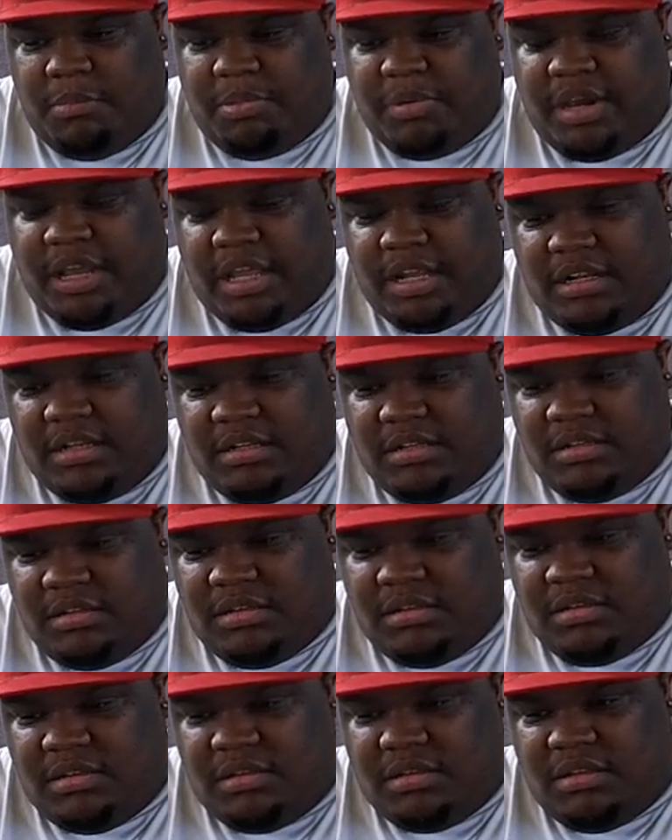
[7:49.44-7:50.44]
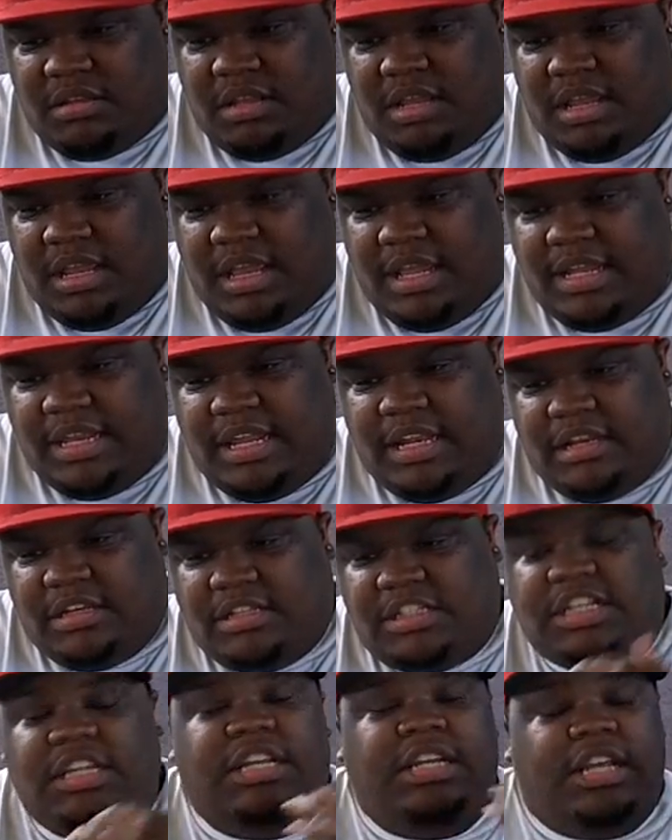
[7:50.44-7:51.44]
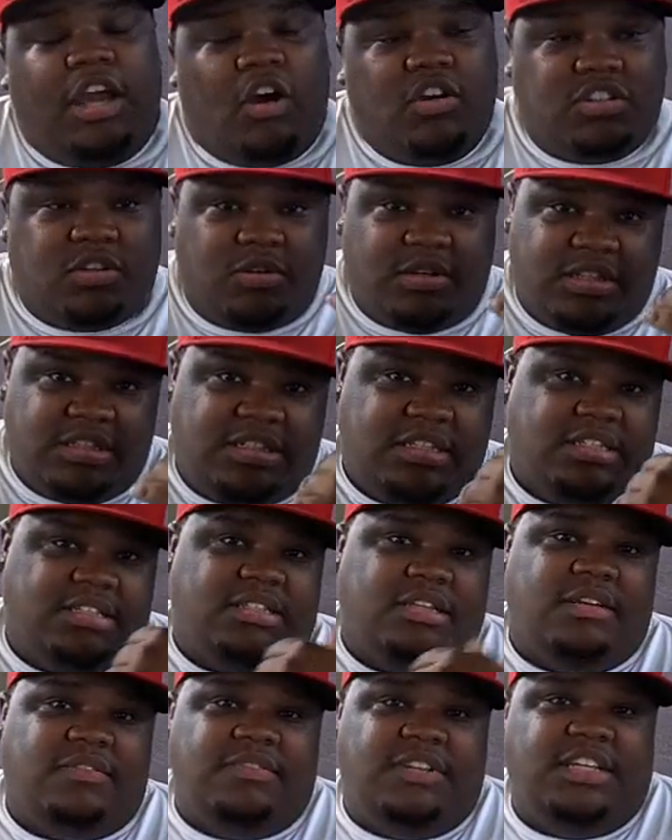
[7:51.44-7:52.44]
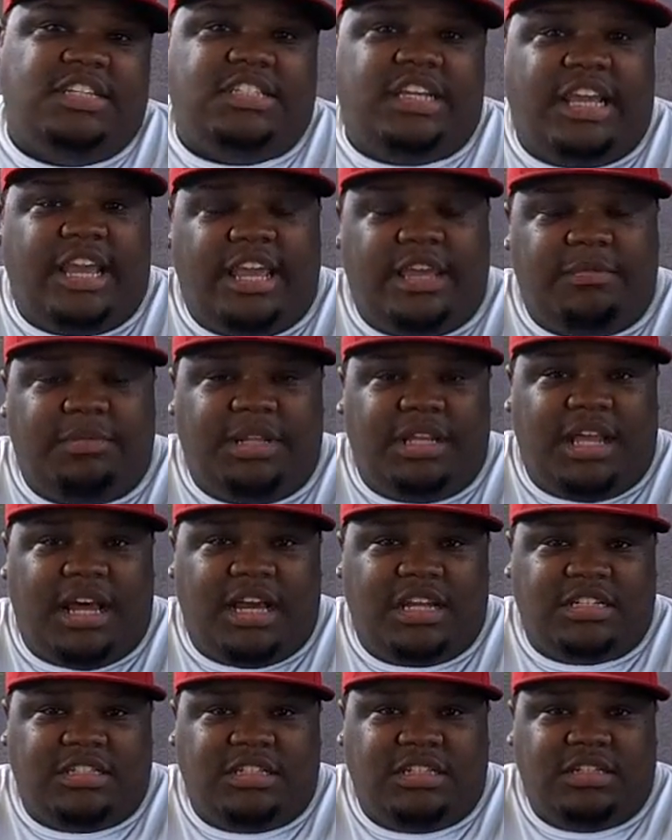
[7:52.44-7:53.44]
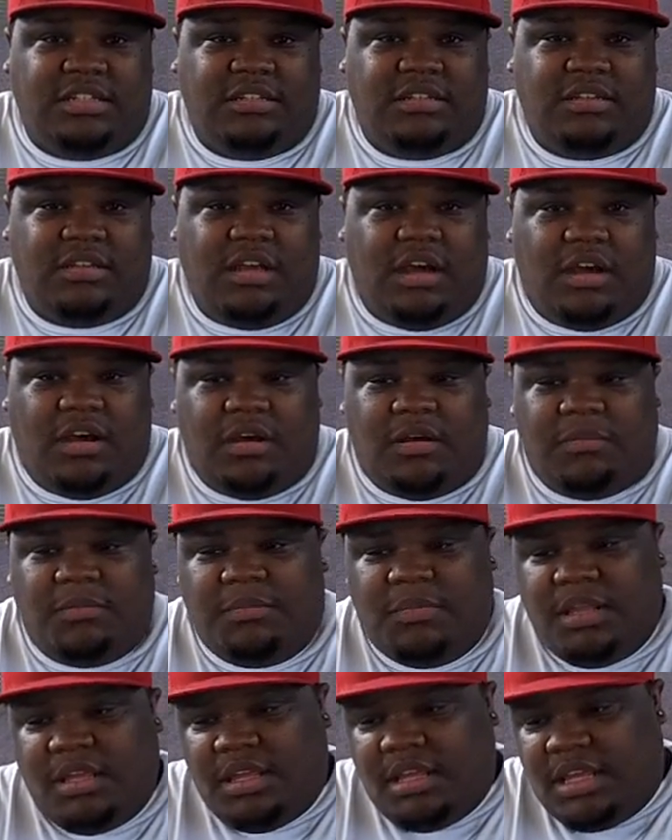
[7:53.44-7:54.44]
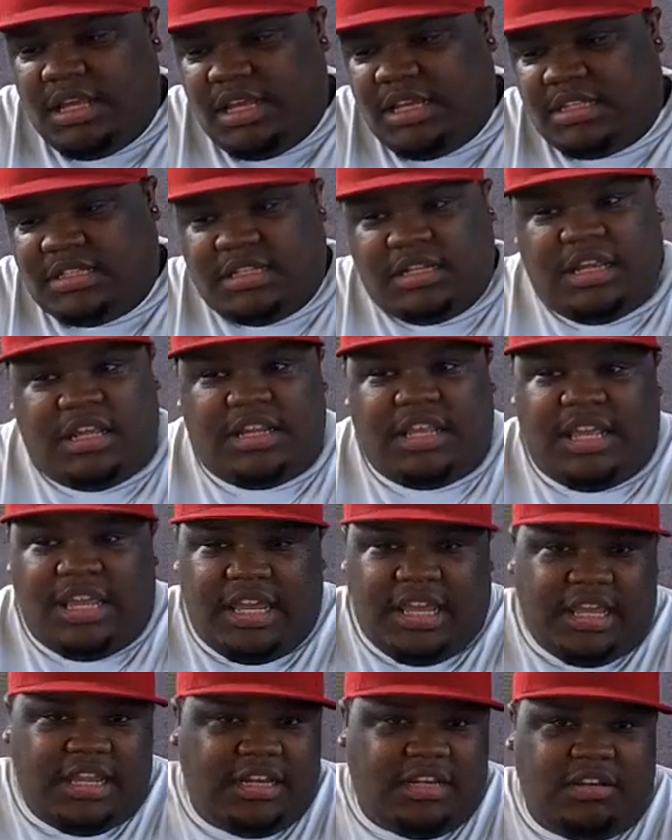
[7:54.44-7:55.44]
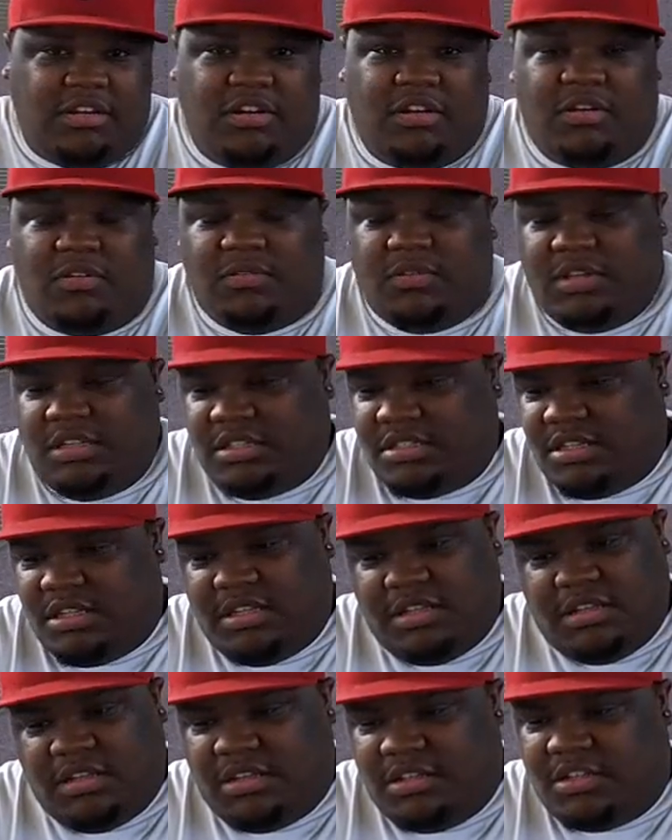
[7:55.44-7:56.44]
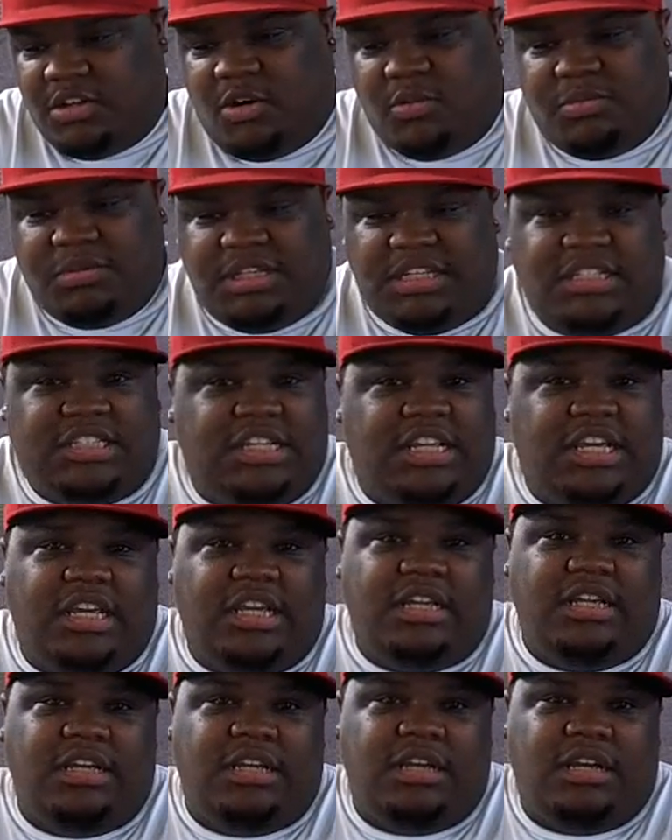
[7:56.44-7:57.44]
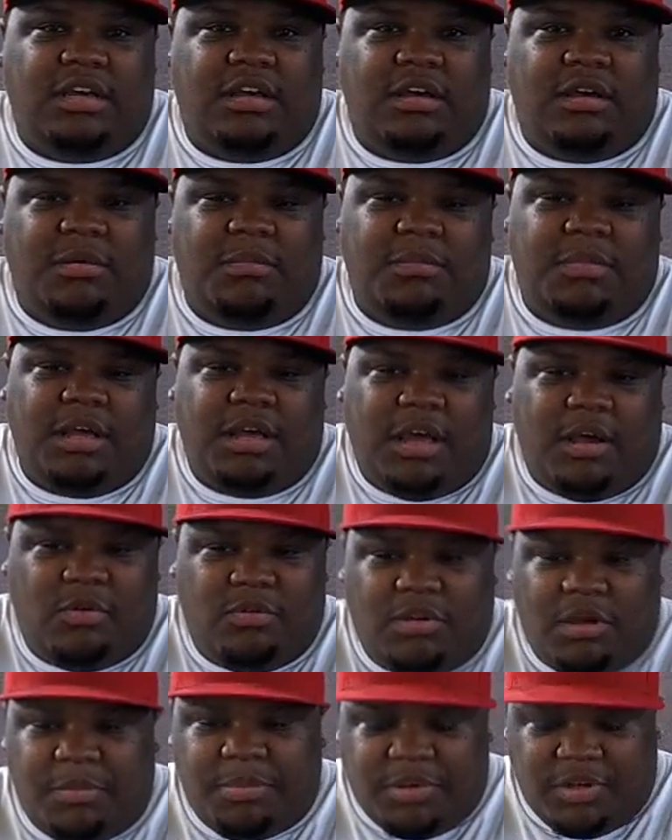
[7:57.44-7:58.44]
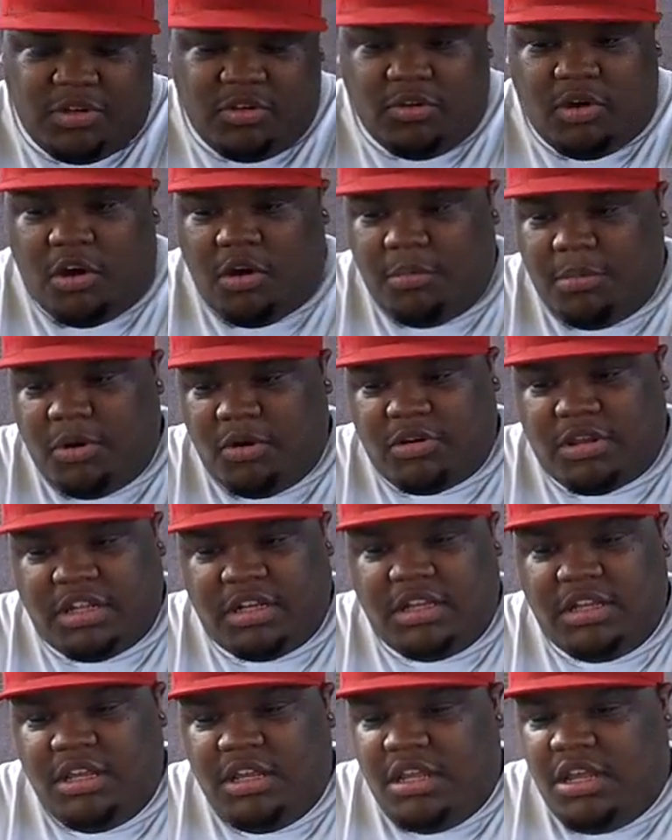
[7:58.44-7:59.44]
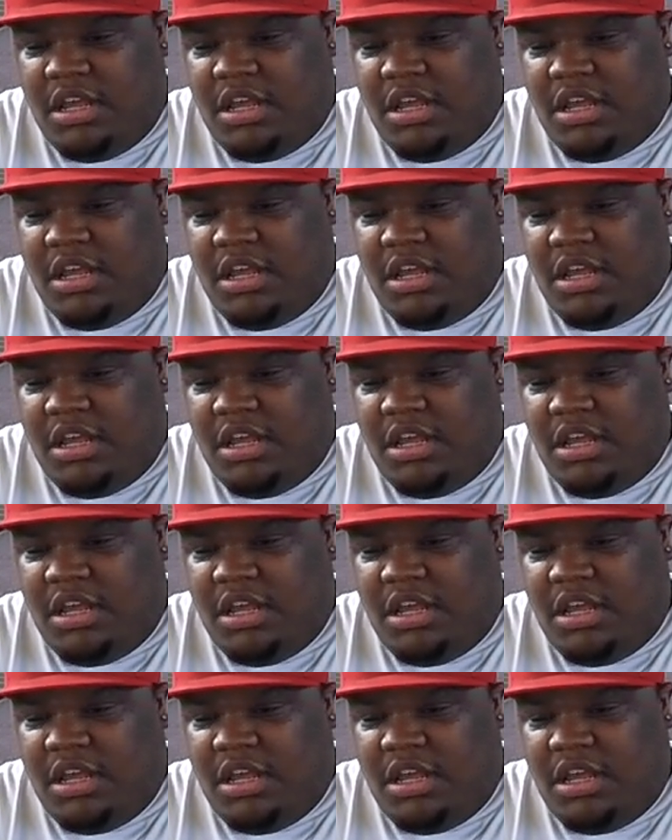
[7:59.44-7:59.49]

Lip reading: but. And then G&D also consists of DJ A.B. Logic. He's another head, you know, he's a dope DJ up in Hoboken.